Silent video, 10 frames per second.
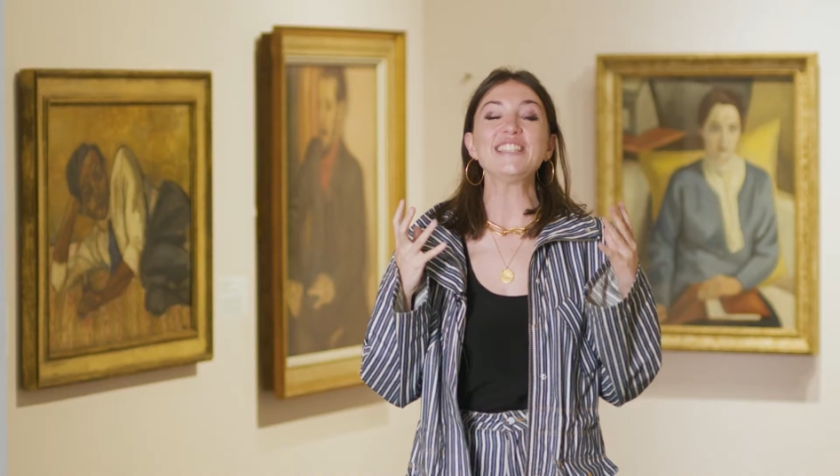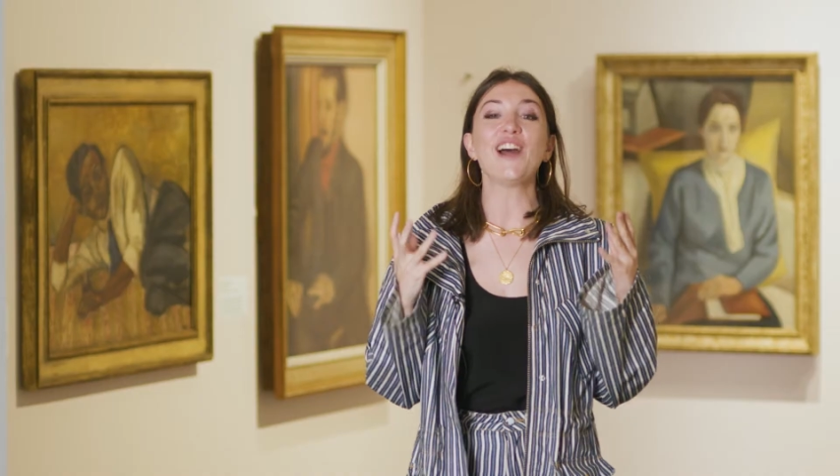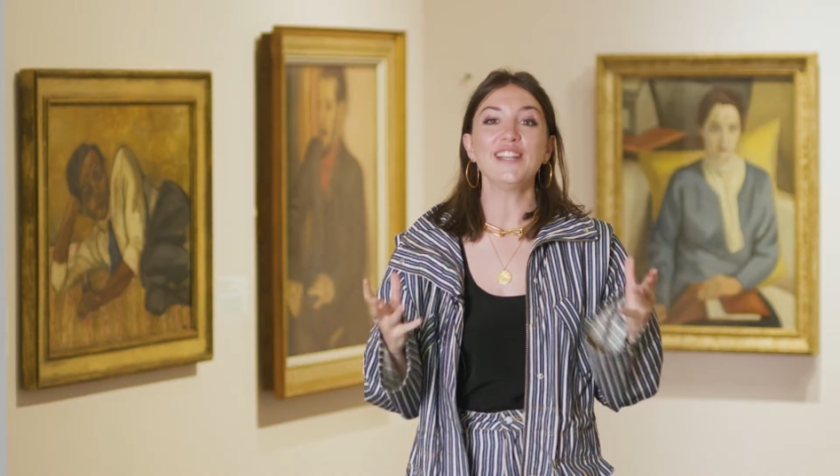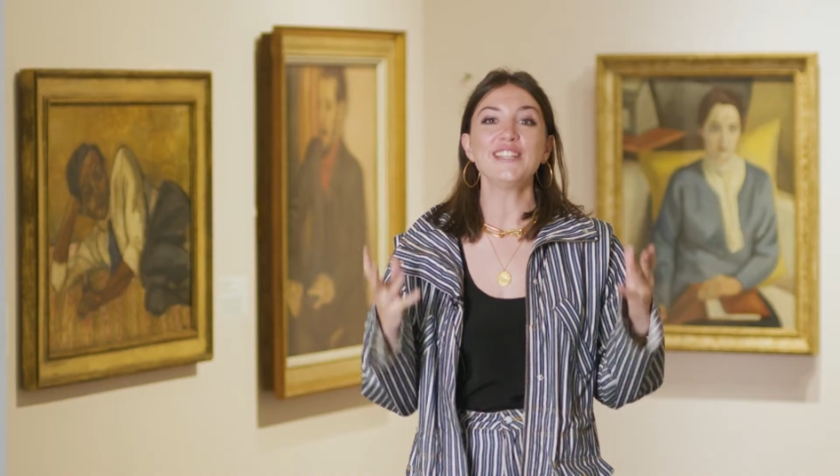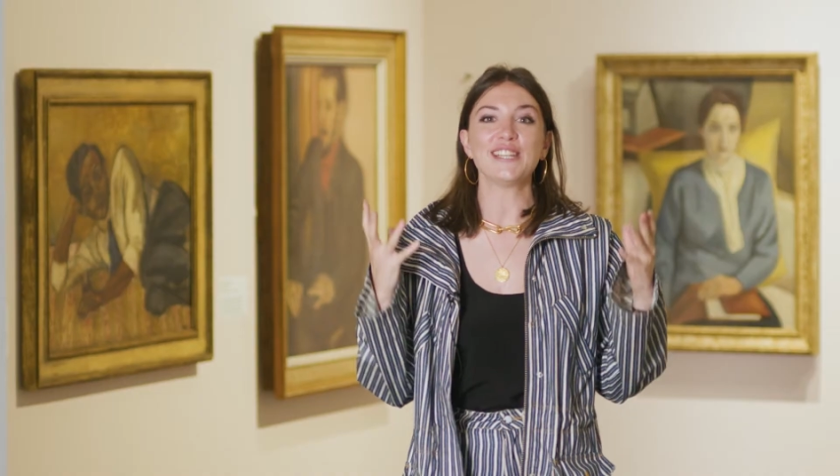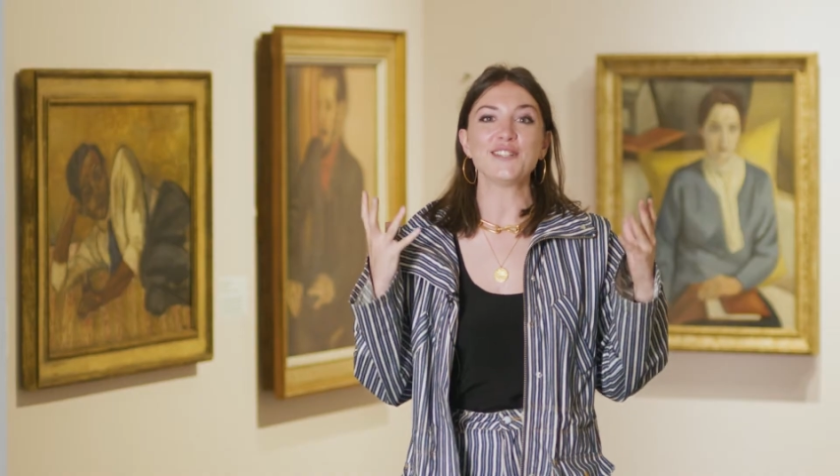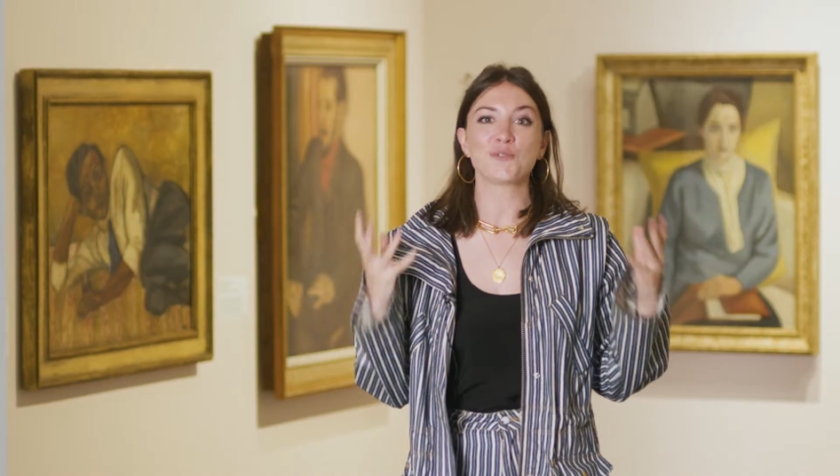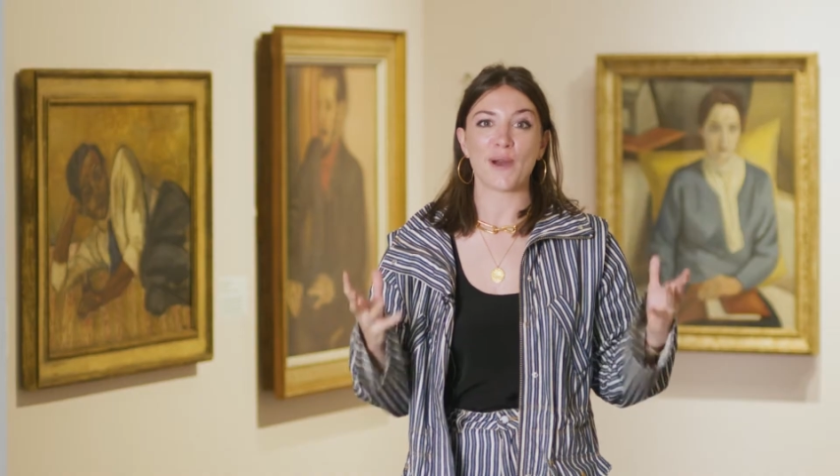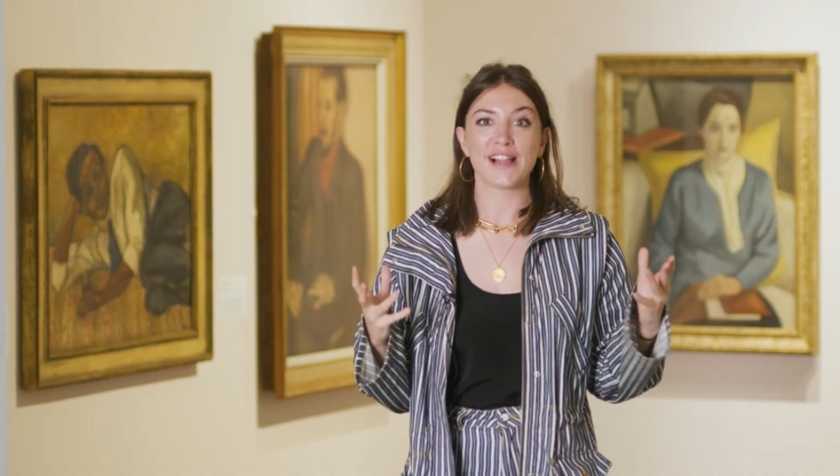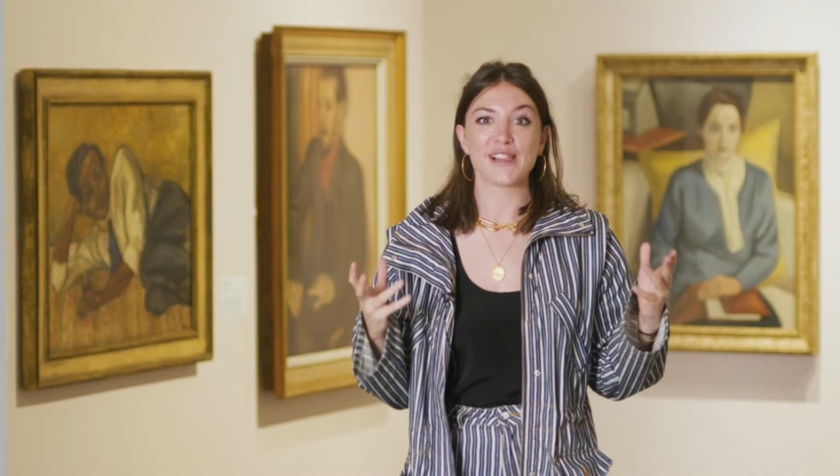
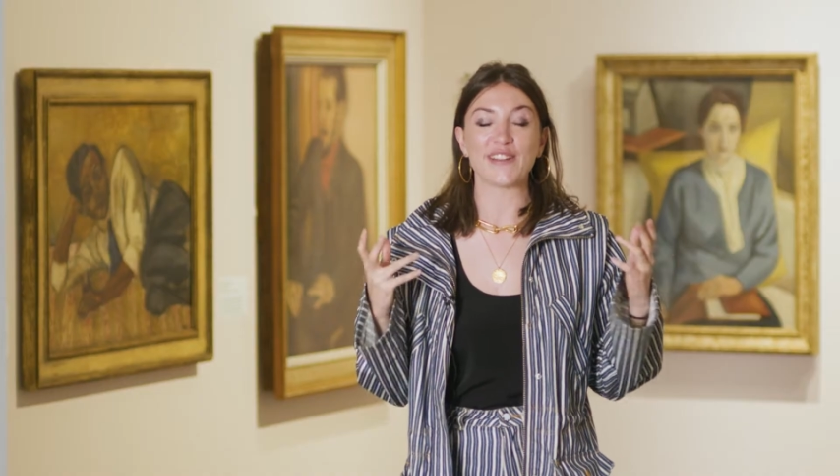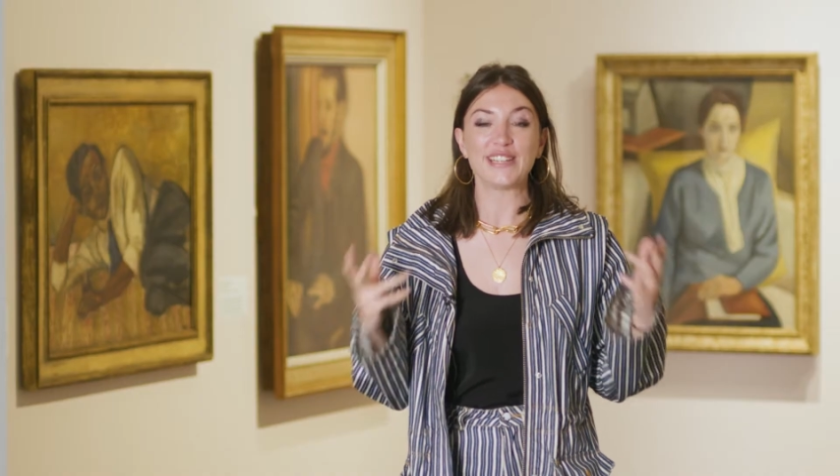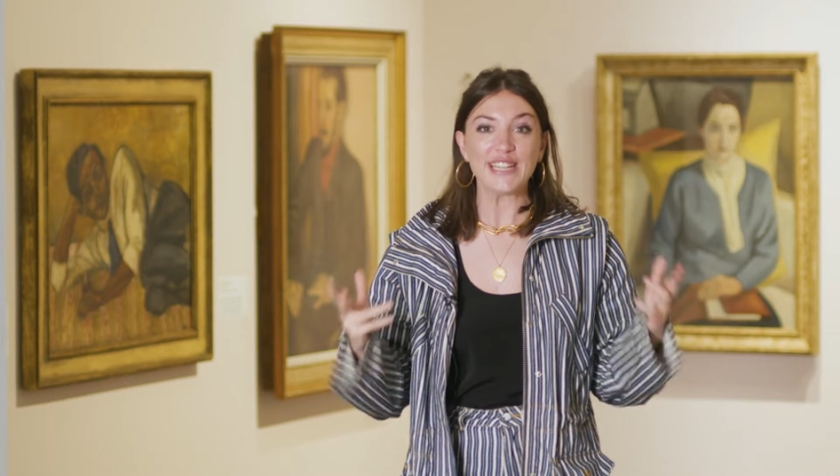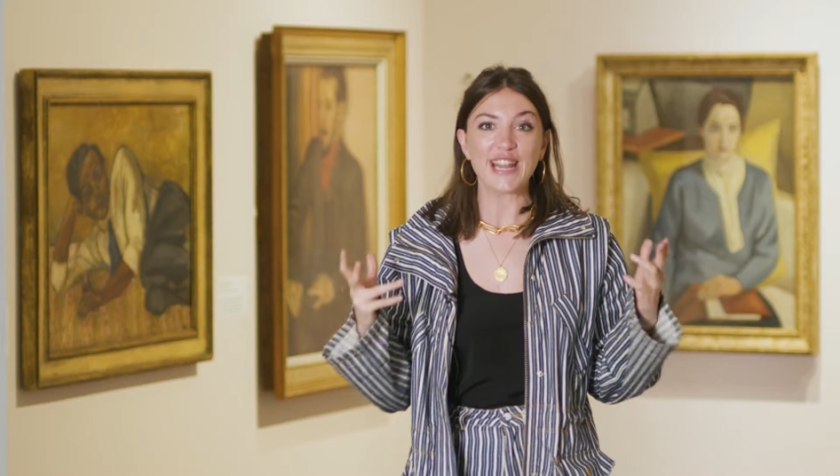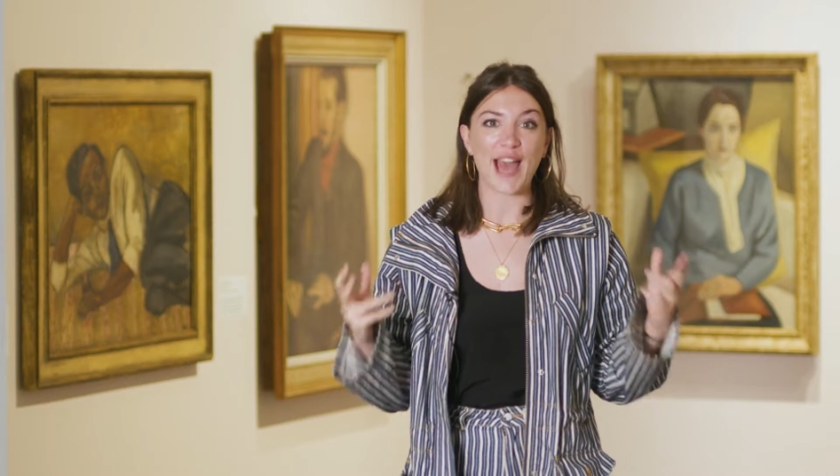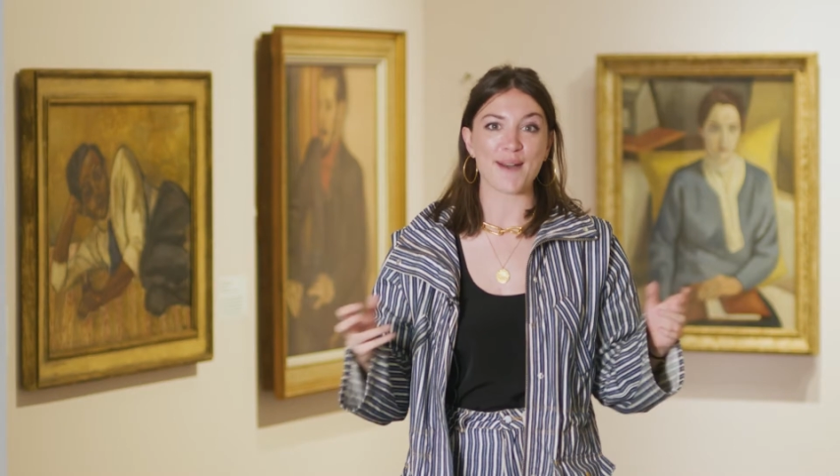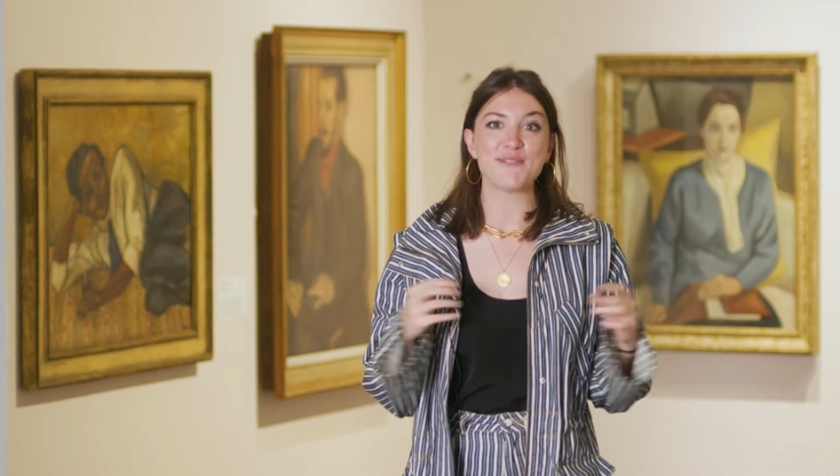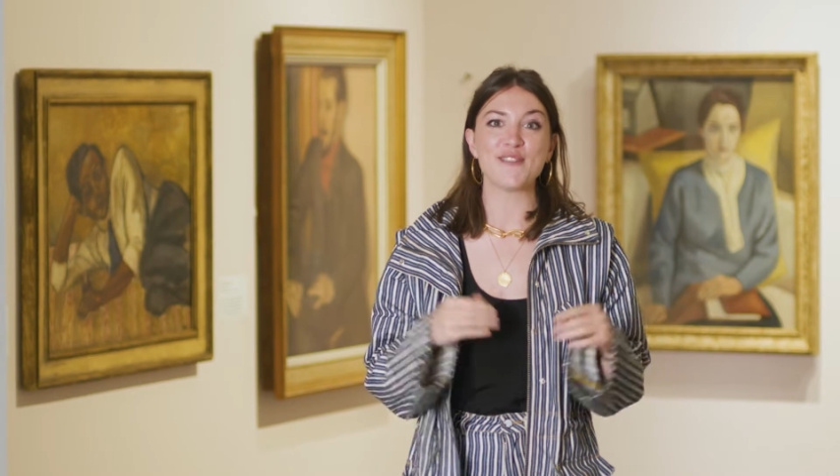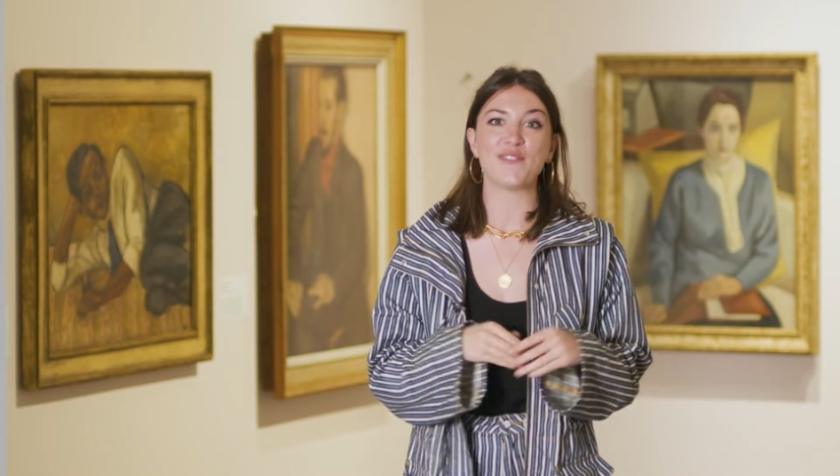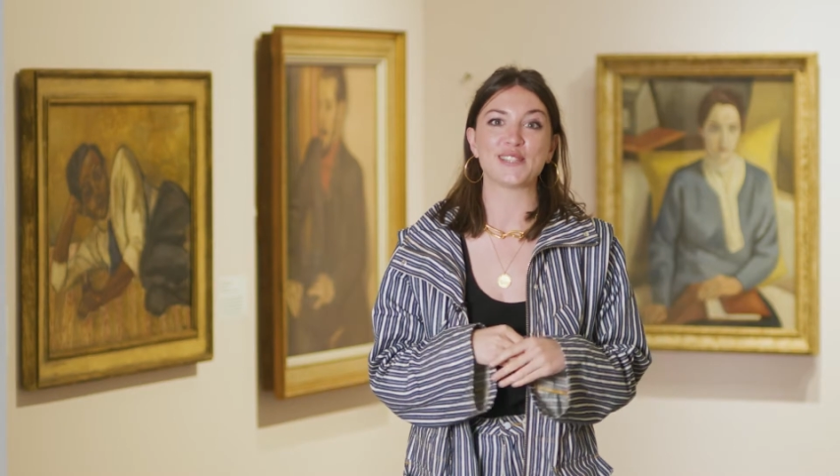1912, Nina
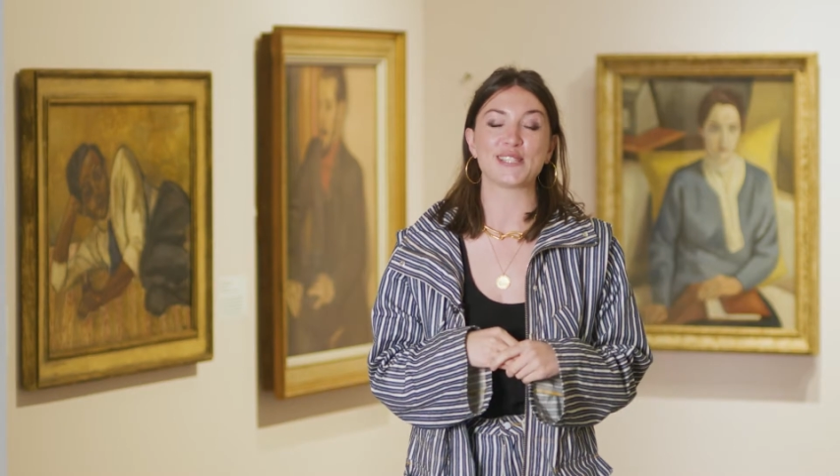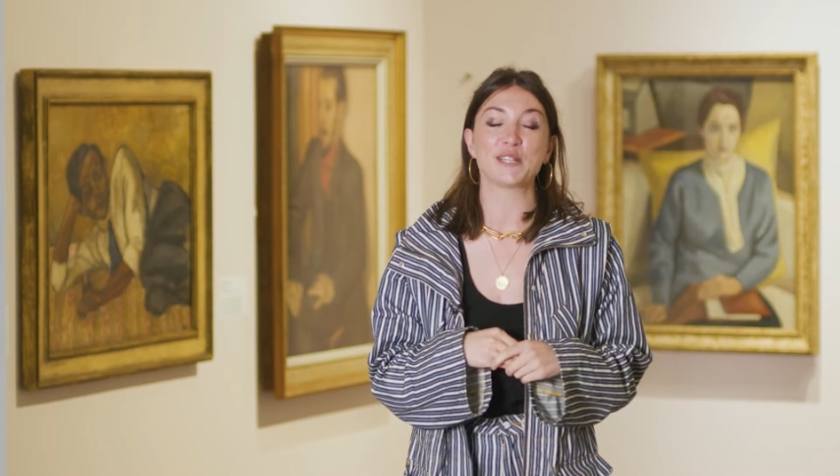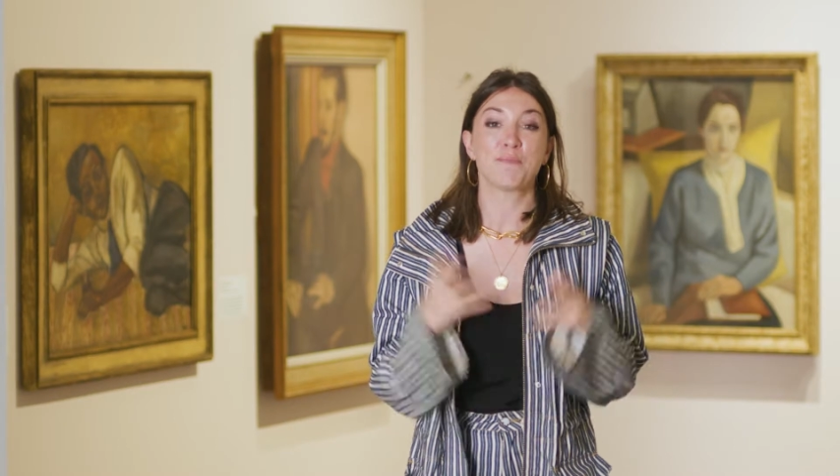Hamnett visited